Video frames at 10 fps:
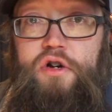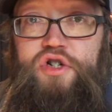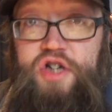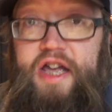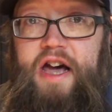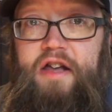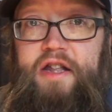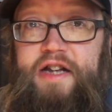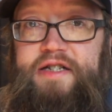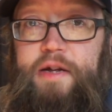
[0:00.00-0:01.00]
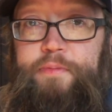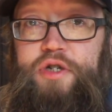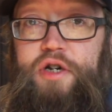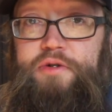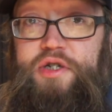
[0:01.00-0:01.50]
Check out the next
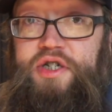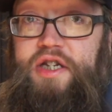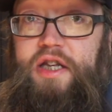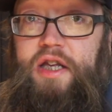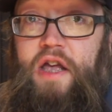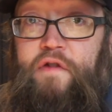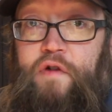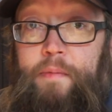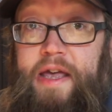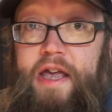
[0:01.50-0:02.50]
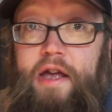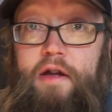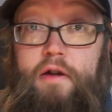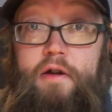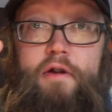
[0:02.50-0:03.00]
episode to see if I make it
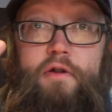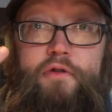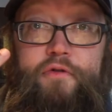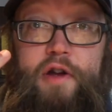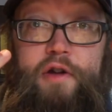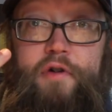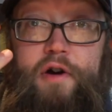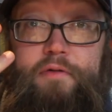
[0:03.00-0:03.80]
three in a row.